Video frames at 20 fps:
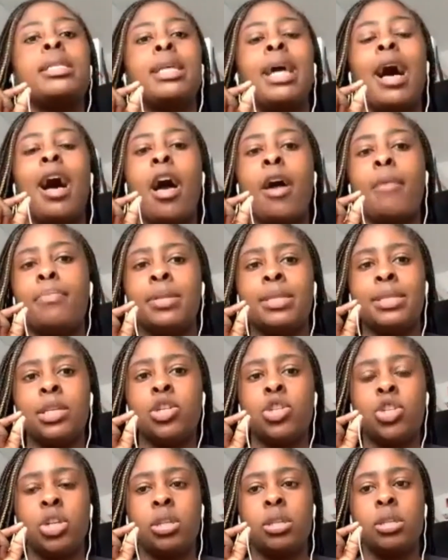higher
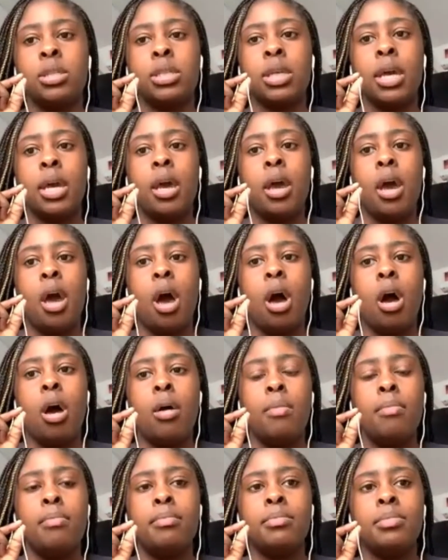positions,
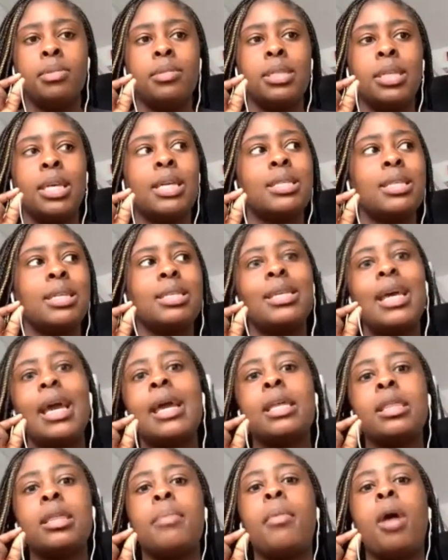seek to
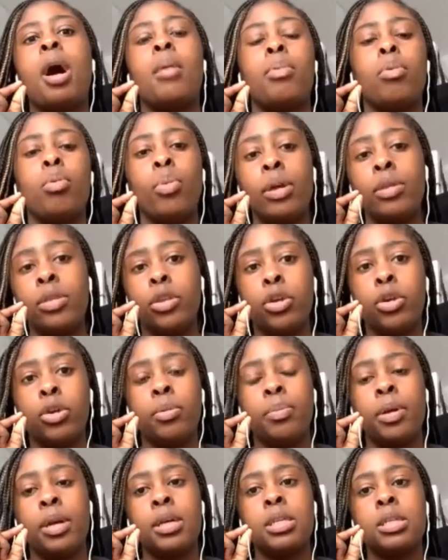take them up with you,
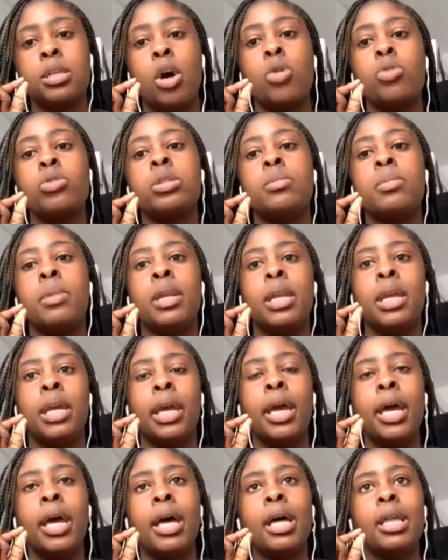because
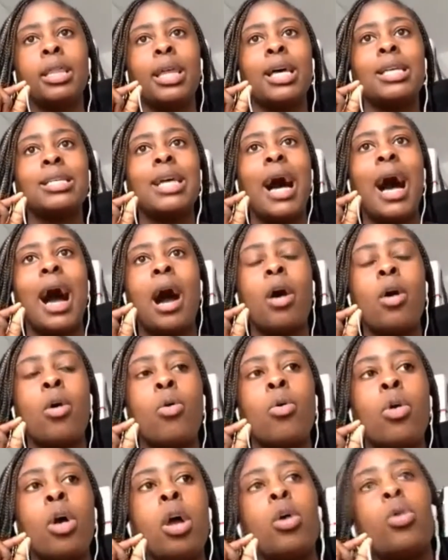ultimately that's
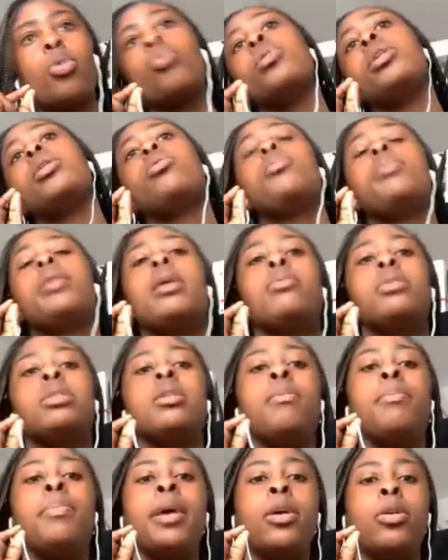how we will be able
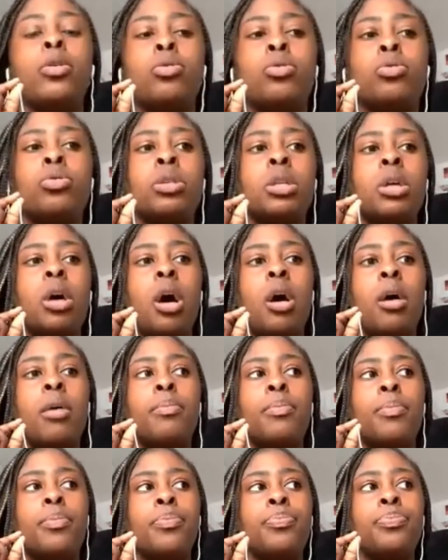to build
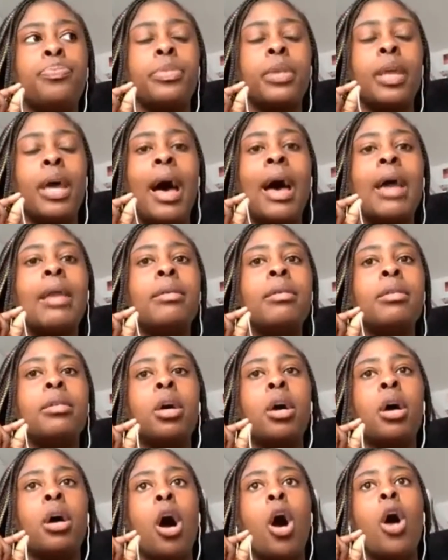and
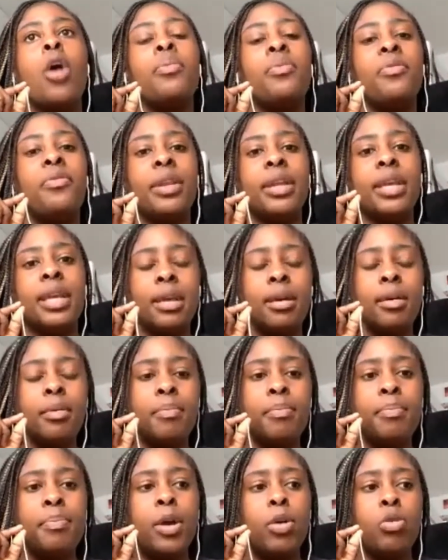hopefully
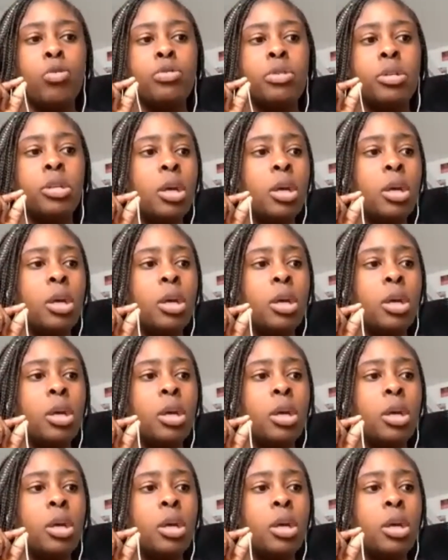build